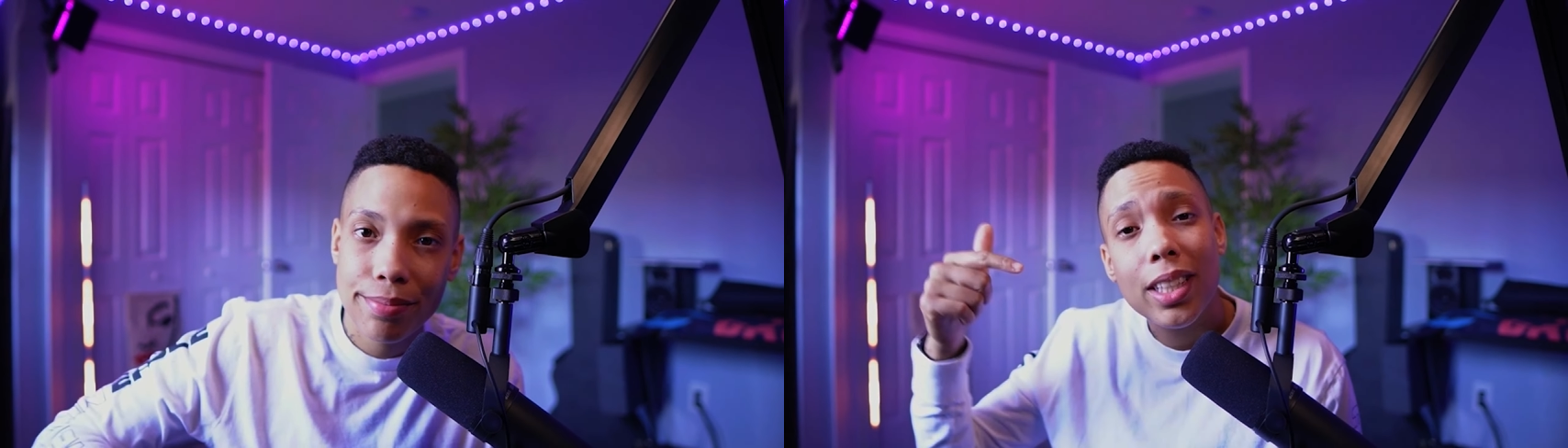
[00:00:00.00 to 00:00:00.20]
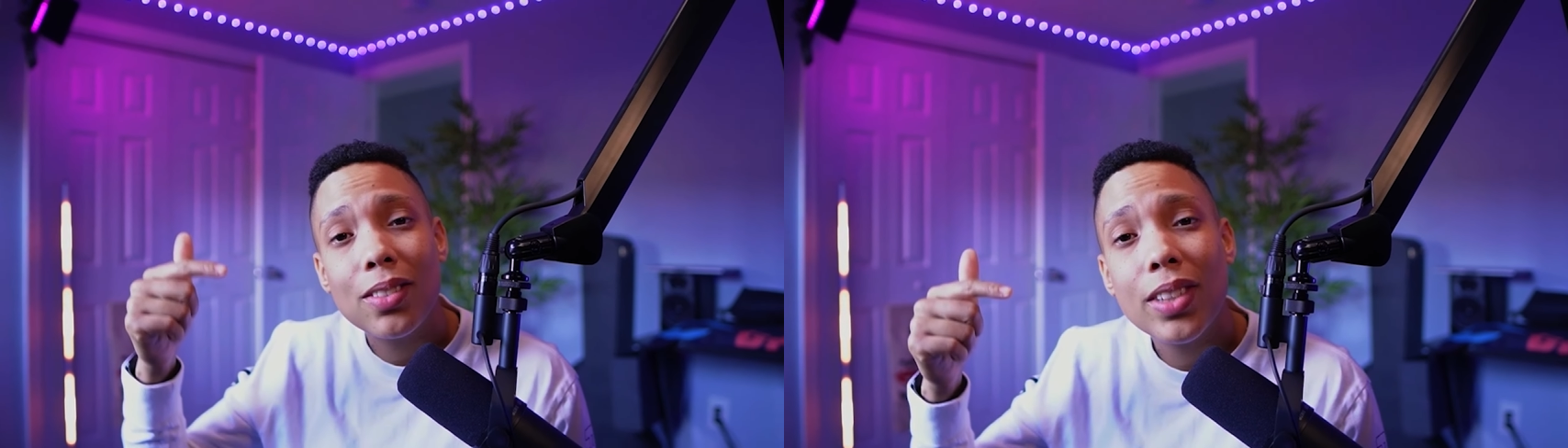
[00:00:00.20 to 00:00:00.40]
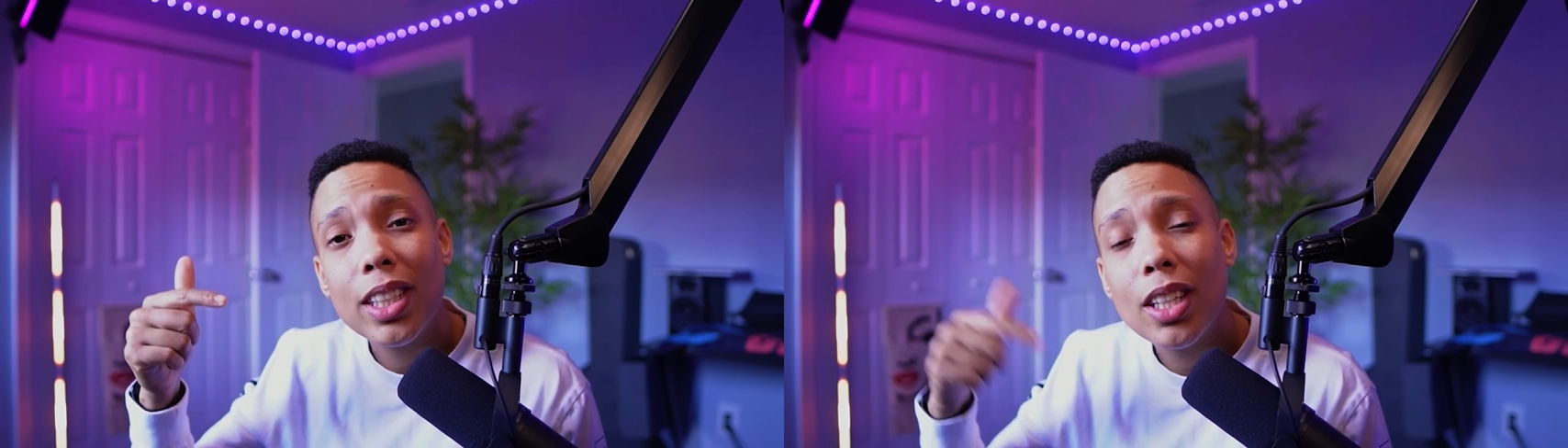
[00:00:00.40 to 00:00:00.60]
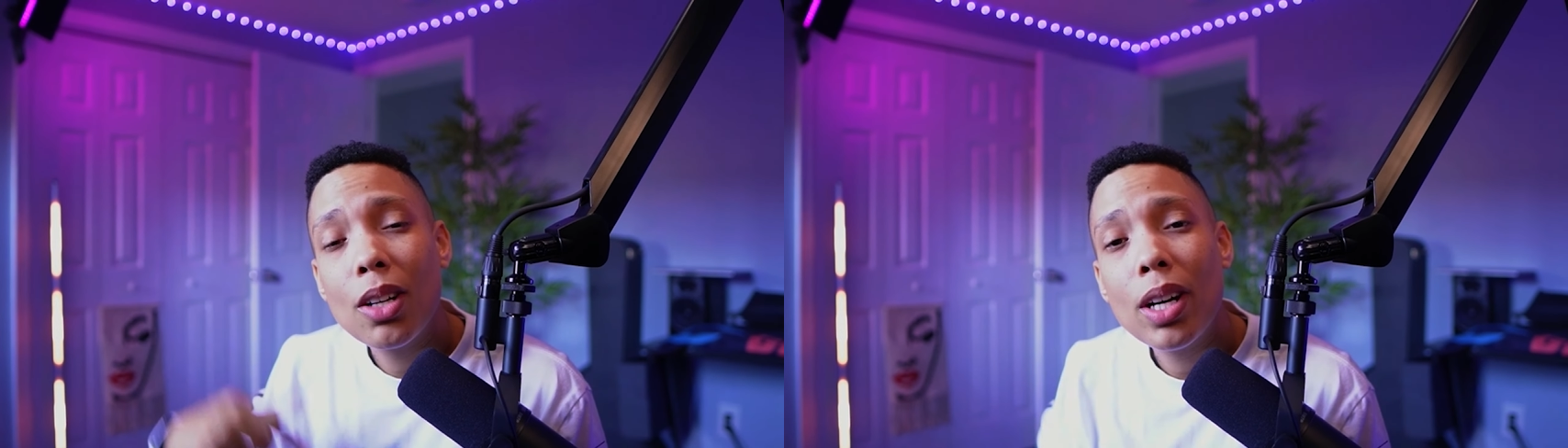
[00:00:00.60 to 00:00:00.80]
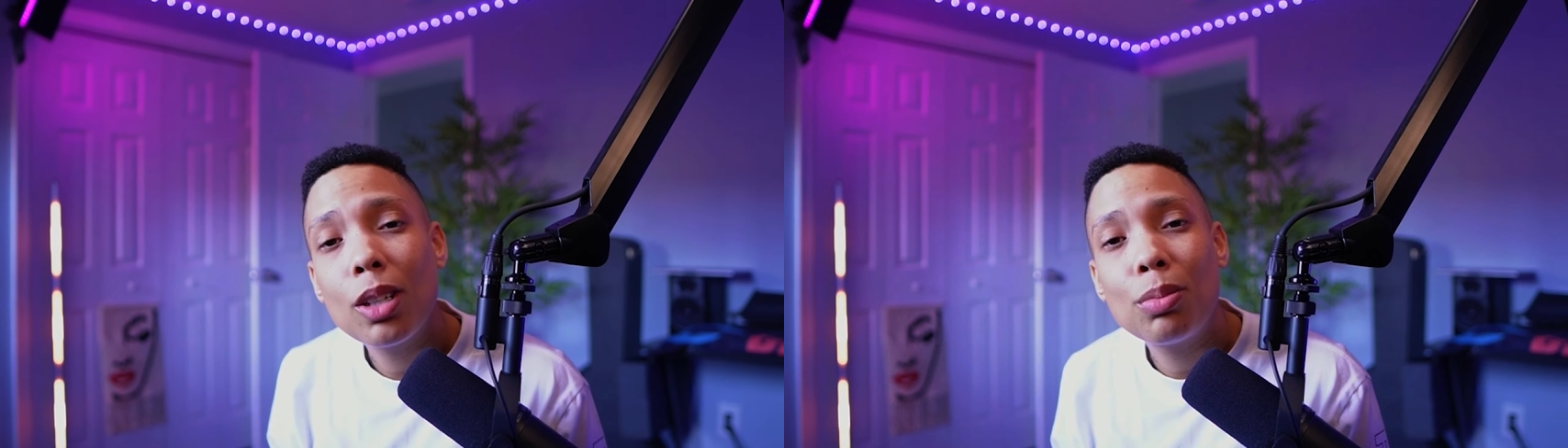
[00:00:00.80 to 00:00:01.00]
If this
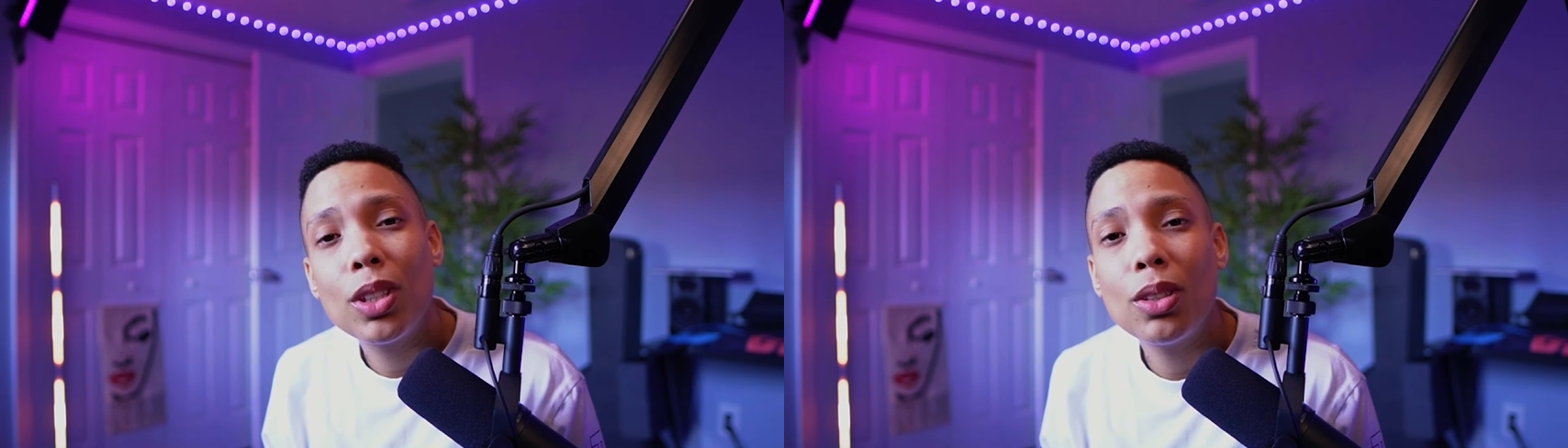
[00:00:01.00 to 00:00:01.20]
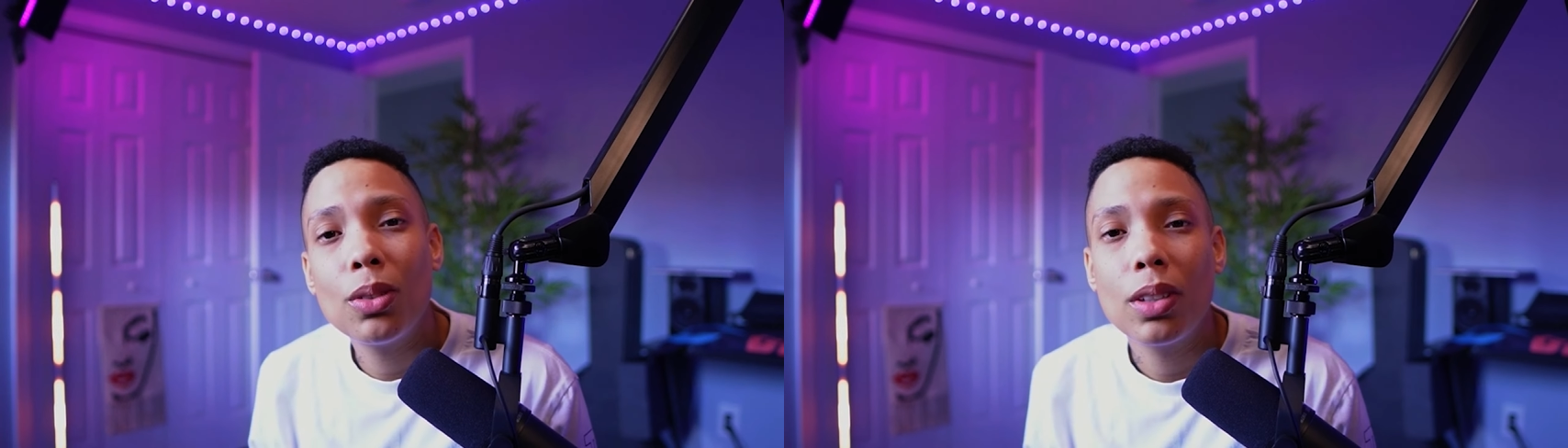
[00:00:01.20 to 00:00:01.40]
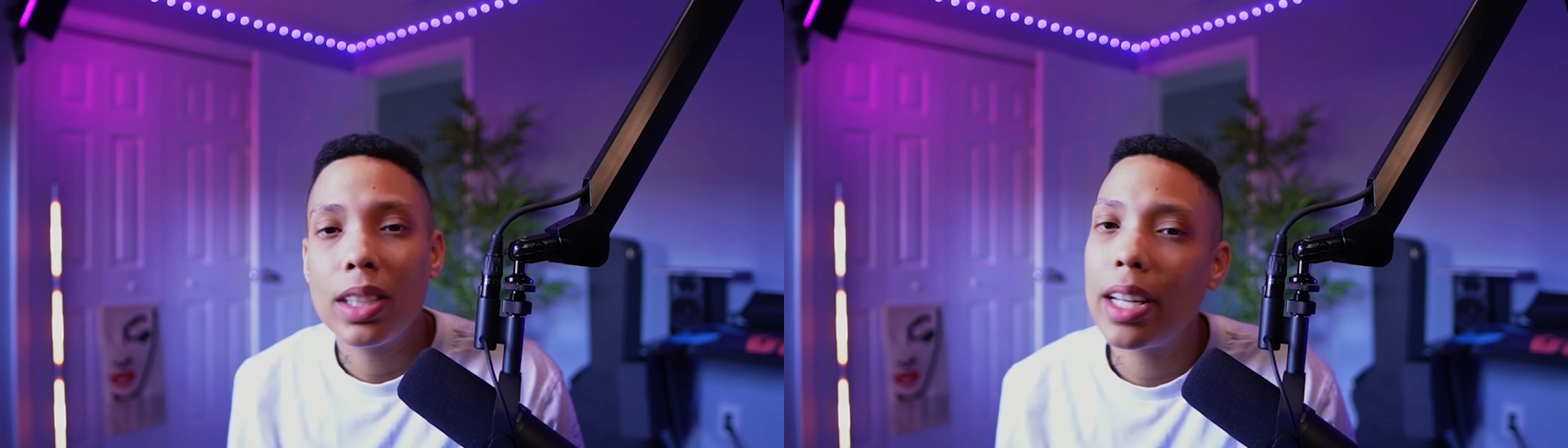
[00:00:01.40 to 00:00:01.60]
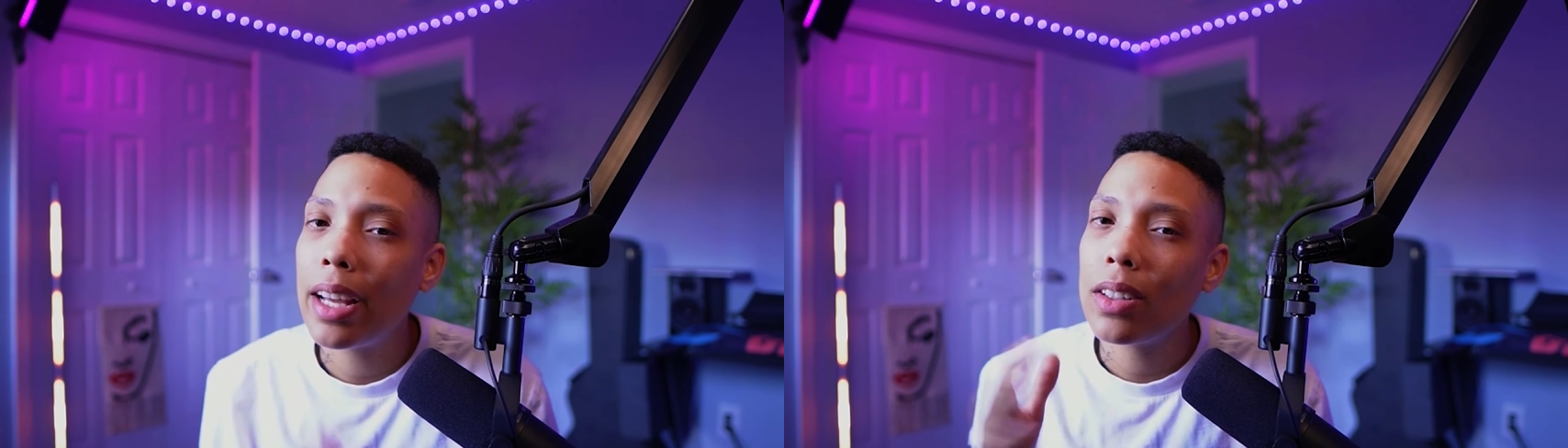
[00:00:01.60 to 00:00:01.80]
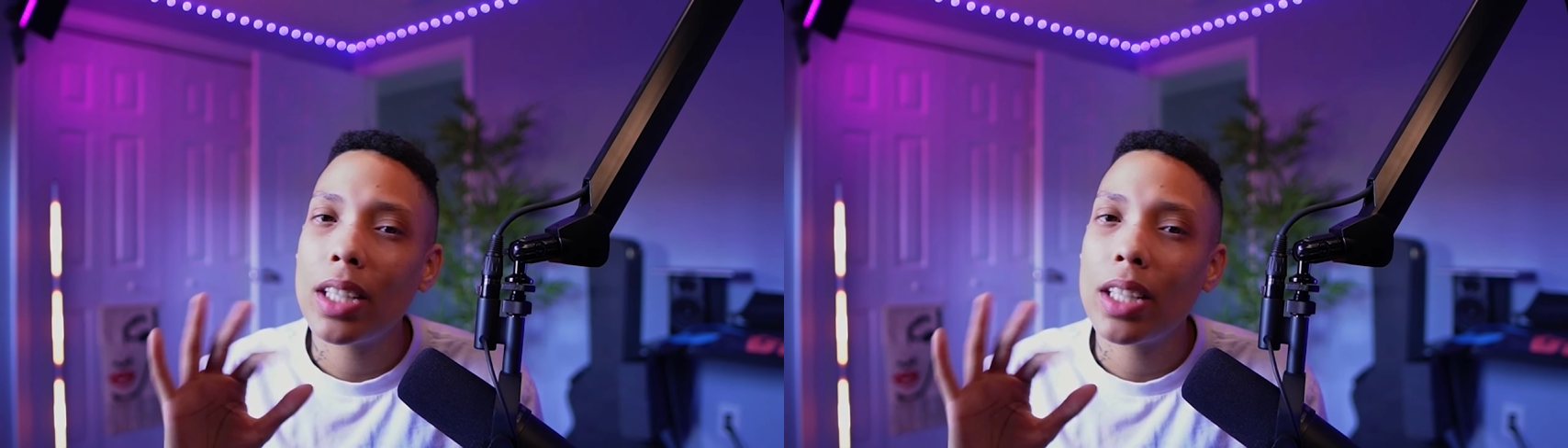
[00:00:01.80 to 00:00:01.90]
video helped you